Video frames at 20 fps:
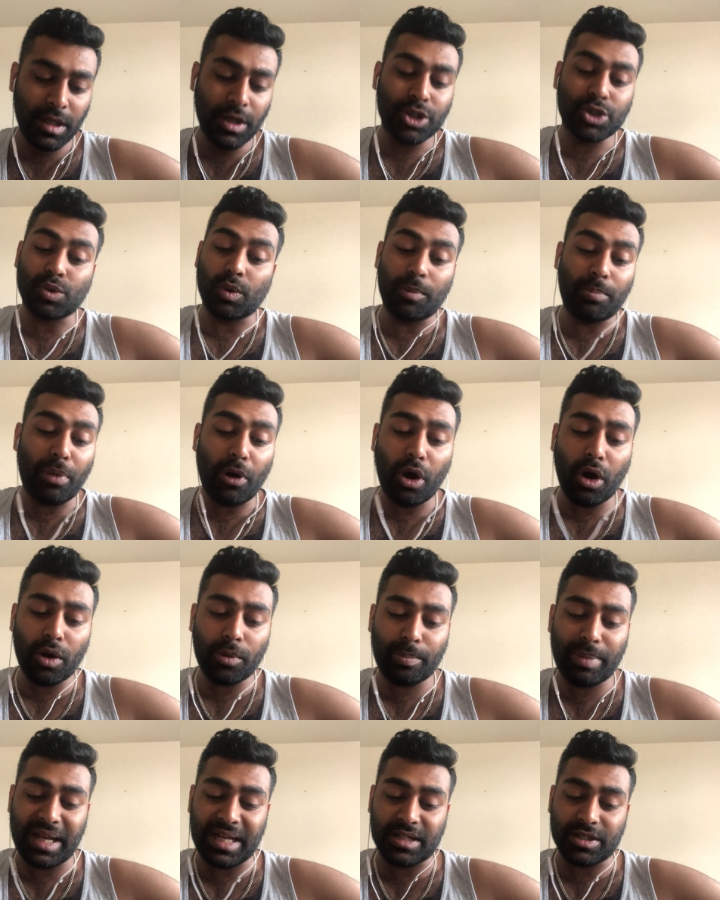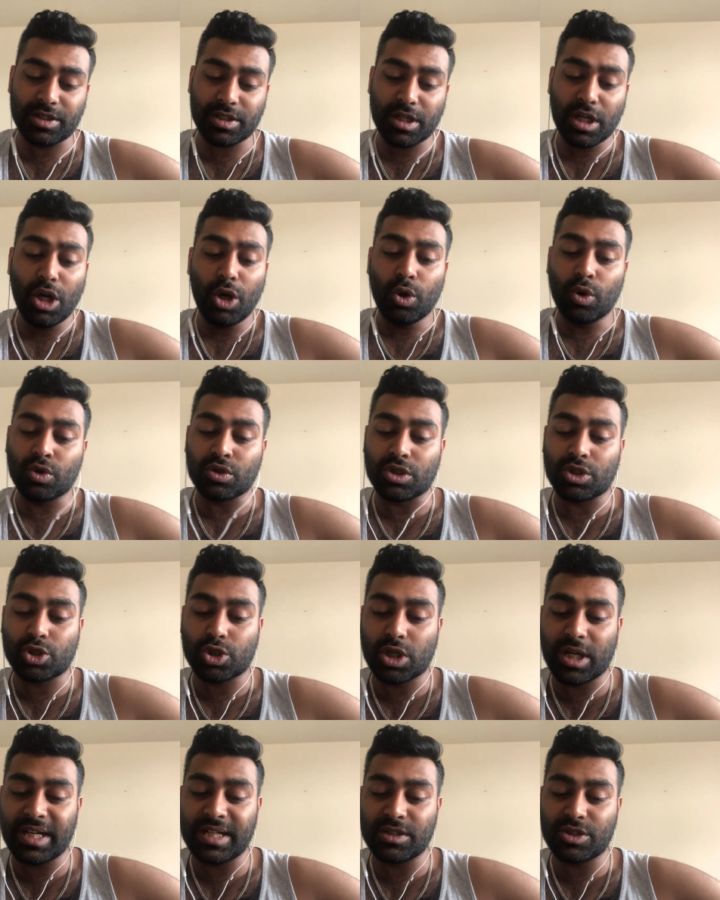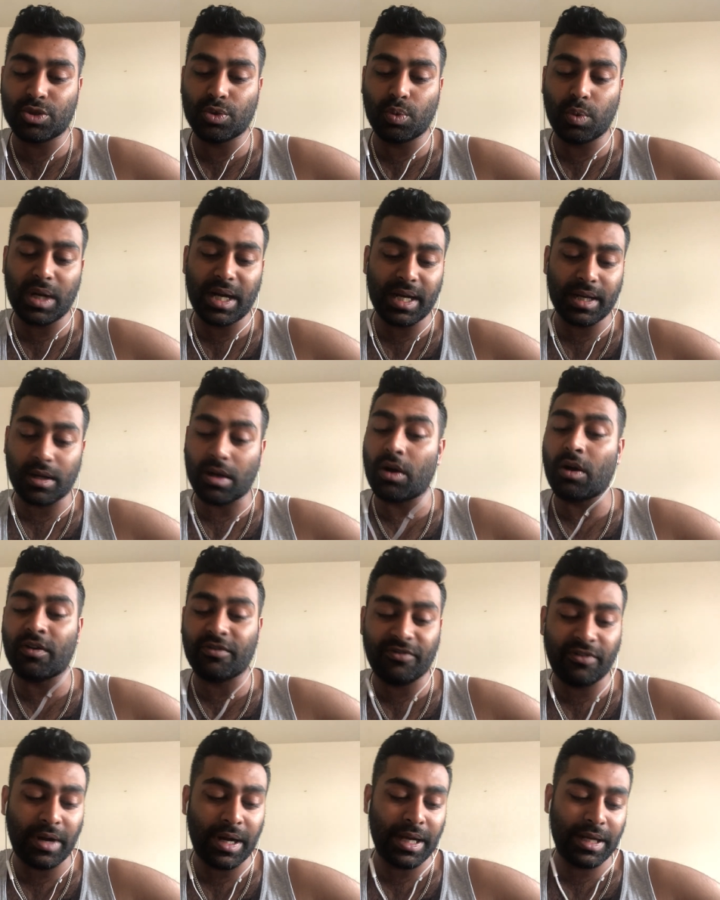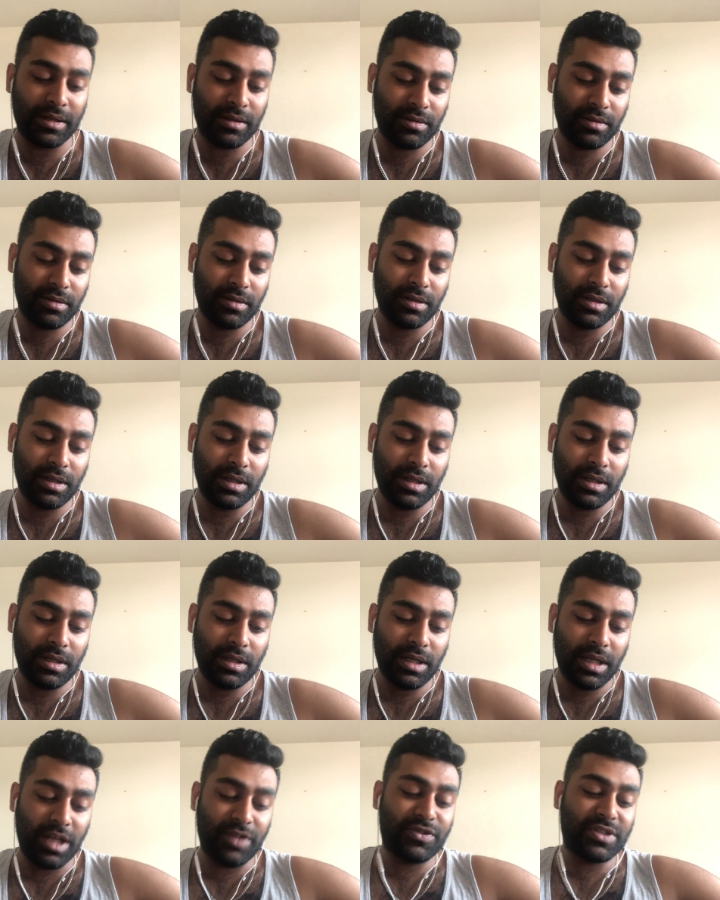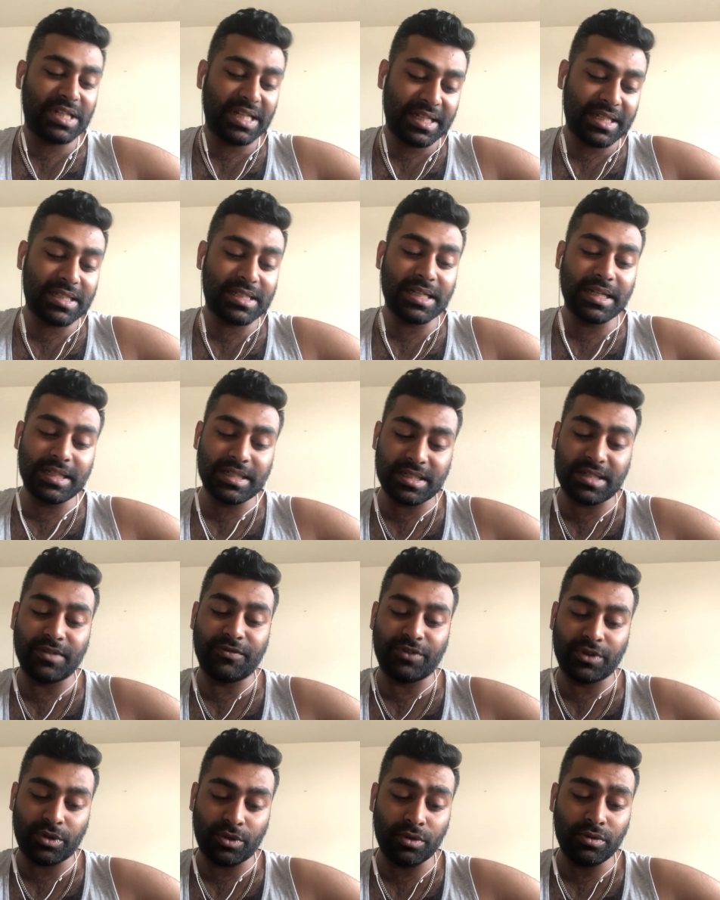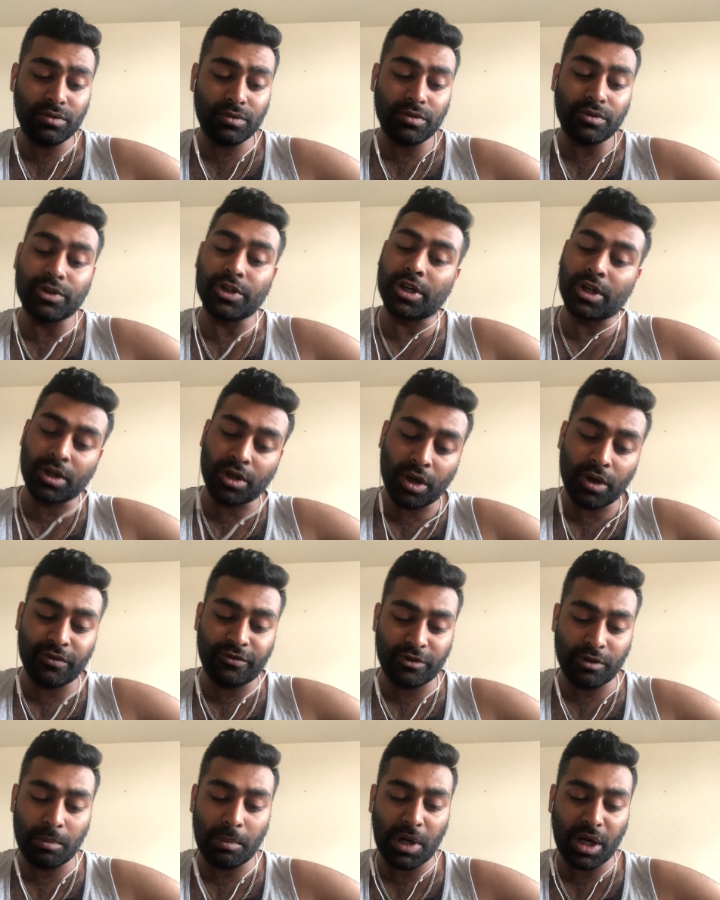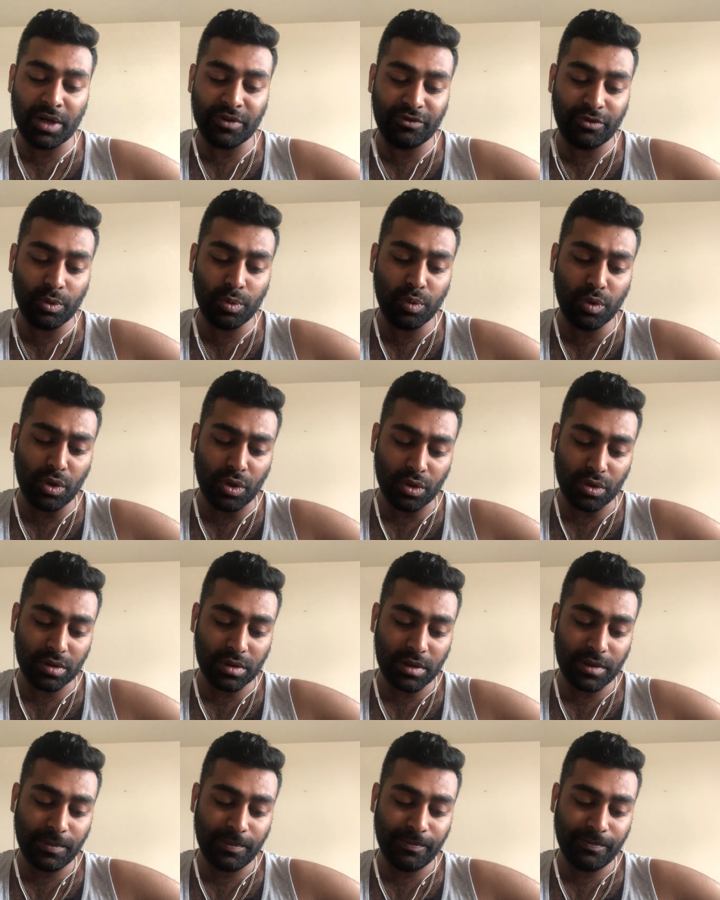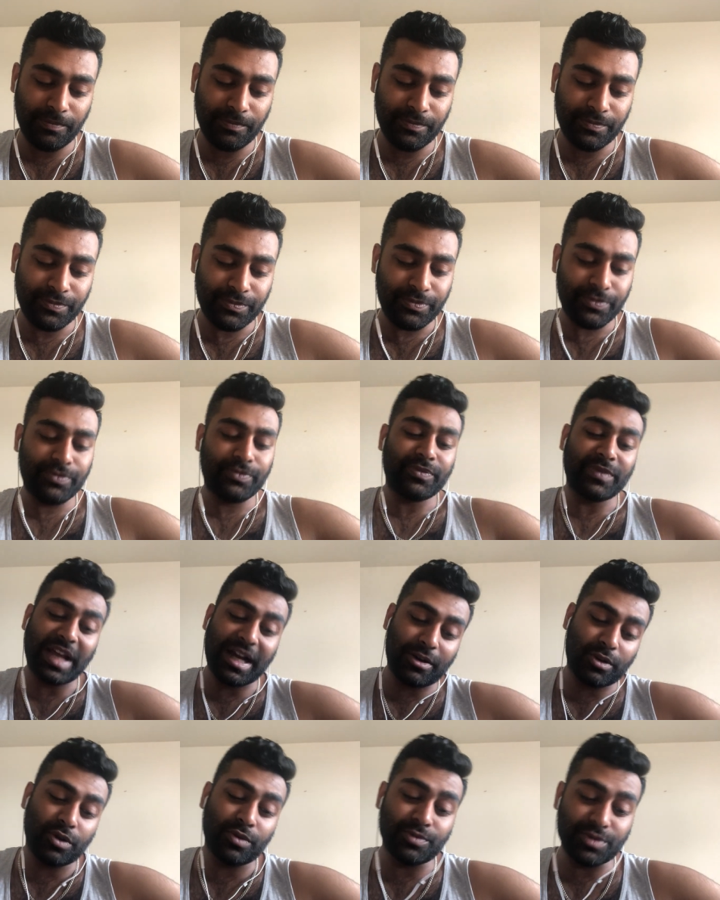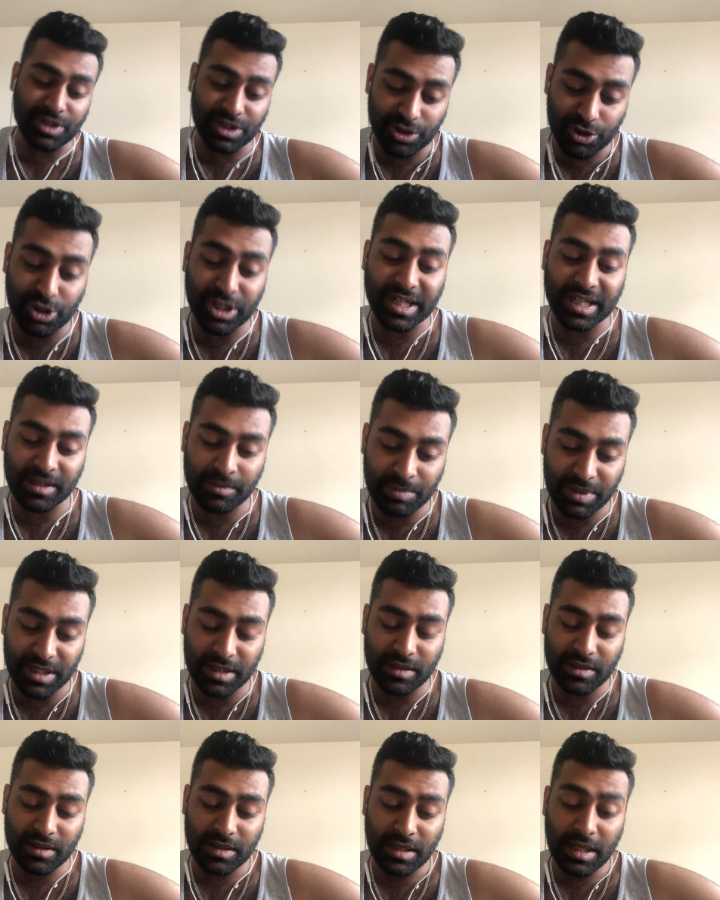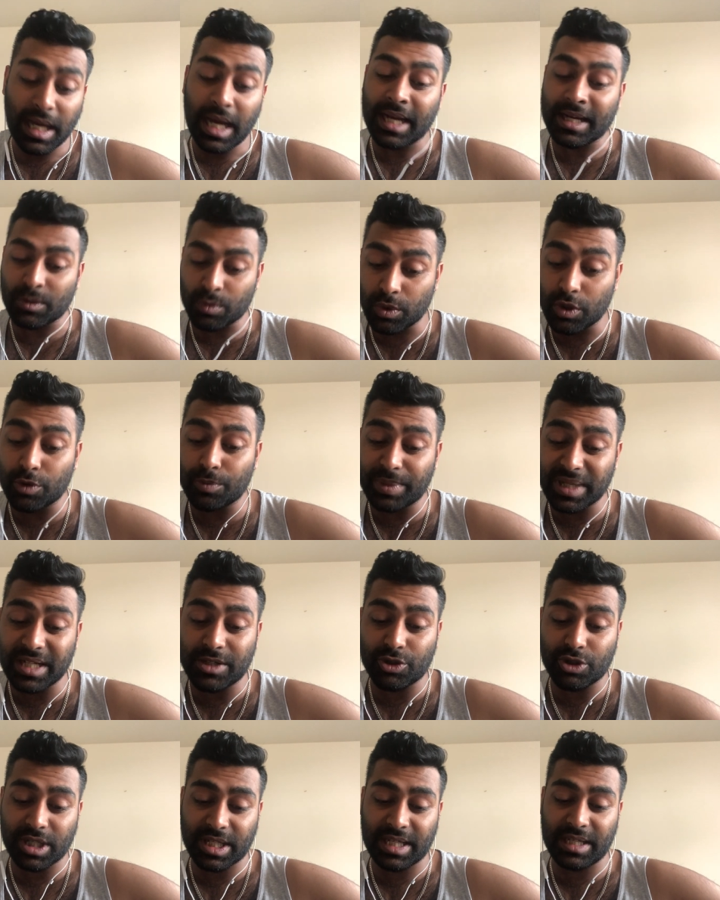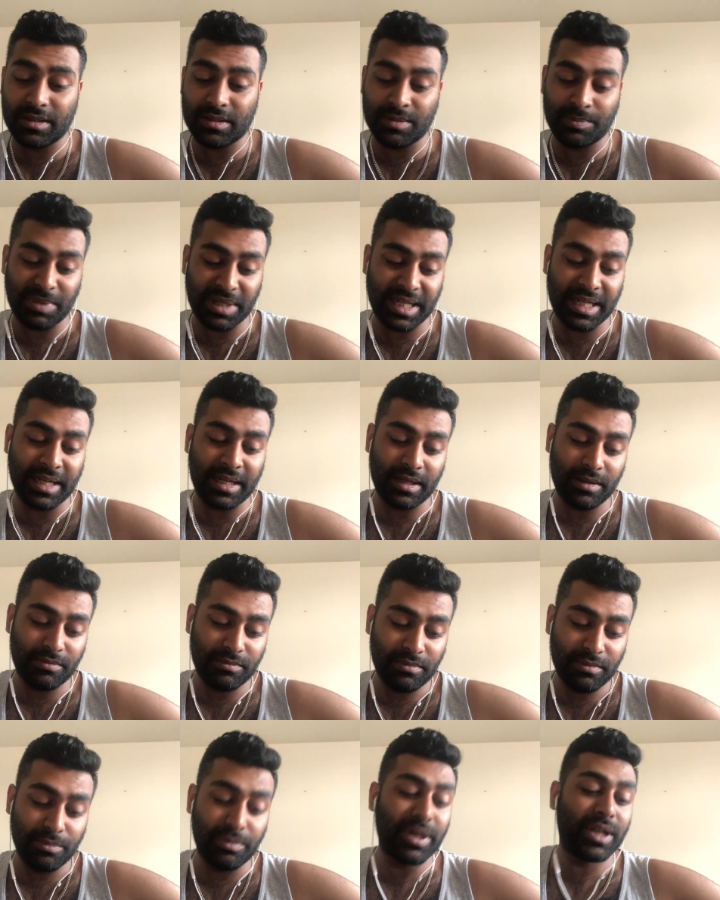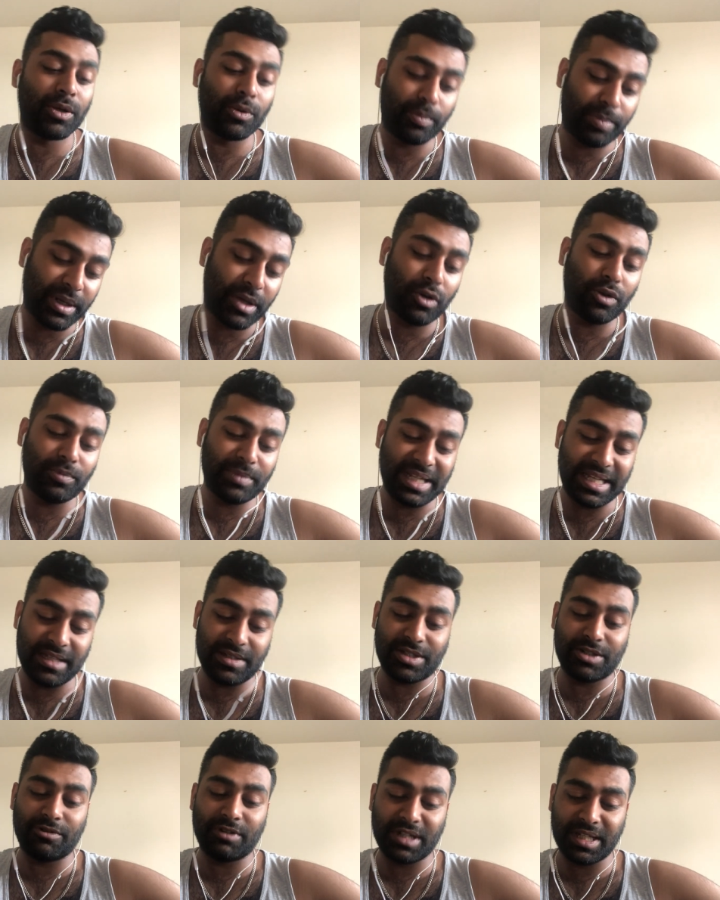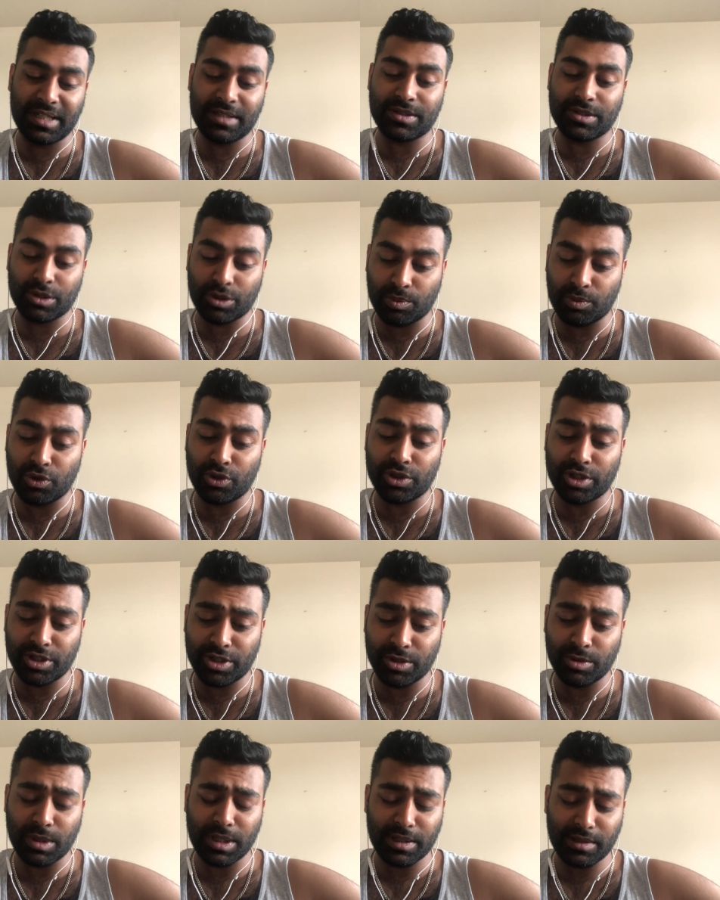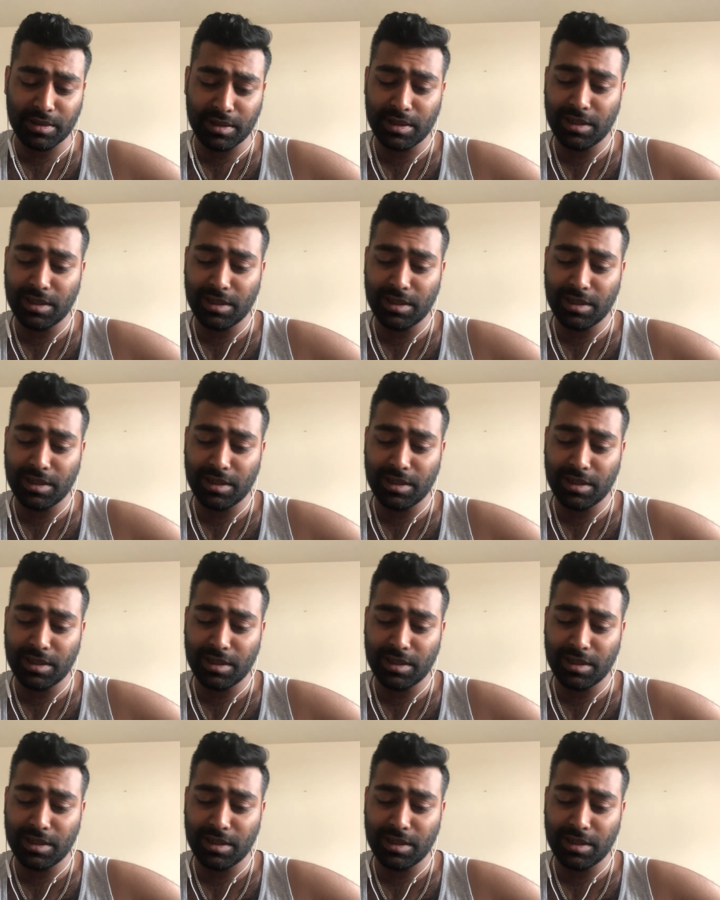So a park bench or the train to work are fine. If sitting still is difficult, you can go for a mindful walk. Now comes the tricky bit, and it will be tricky at the beginning, but it'll become easier and easier the more you do it.